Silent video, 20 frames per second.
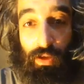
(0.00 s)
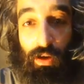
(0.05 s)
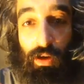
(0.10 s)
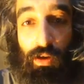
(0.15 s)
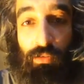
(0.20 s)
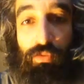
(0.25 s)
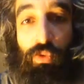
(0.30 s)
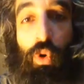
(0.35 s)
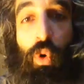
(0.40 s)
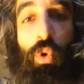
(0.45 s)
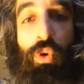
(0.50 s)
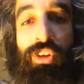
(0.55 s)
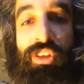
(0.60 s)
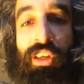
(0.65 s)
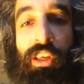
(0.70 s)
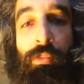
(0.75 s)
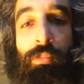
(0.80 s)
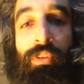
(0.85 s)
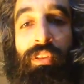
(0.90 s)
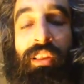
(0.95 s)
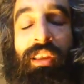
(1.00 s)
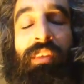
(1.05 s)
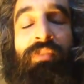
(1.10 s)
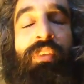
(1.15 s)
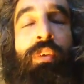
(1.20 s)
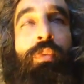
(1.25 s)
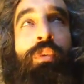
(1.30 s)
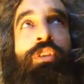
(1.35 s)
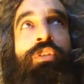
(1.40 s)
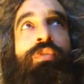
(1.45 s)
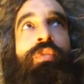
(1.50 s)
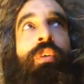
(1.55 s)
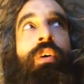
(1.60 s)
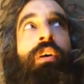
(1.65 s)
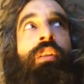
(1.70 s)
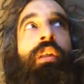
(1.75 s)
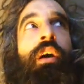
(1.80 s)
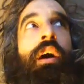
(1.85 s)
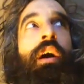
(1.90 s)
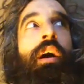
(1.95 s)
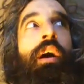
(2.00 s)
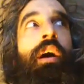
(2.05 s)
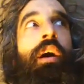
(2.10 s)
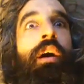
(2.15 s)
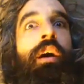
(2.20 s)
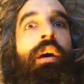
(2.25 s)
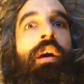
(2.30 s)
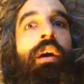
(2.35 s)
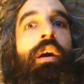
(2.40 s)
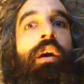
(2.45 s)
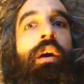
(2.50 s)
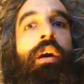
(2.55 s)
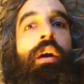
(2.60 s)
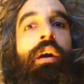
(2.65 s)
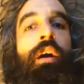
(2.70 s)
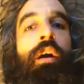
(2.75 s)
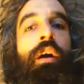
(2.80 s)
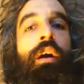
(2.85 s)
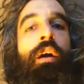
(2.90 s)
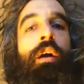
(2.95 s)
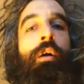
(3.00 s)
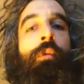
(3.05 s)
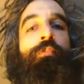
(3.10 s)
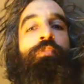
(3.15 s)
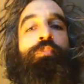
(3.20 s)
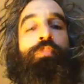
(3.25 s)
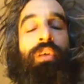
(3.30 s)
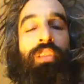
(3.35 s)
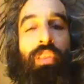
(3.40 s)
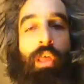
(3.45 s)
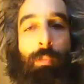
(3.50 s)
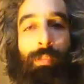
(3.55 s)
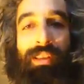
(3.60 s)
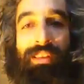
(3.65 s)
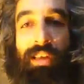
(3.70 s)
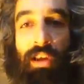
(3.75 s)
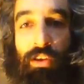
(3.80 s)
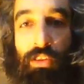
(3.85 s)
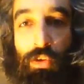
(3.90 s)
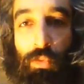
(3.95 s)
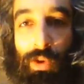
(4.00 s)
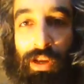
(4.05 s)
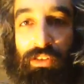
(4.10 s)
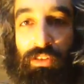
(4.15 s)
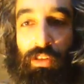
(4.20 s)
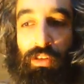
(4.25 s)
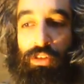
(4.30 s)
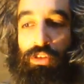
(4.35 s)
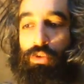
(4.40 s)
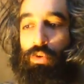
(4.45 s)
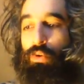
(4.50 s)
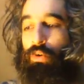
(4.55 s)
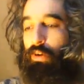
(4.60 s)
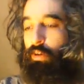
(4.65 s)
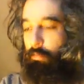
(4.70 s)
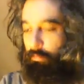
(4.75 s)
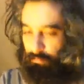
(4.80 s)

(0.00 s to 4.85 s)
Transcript: of course he believed it was for Allah. But let me tell you the rest of the story.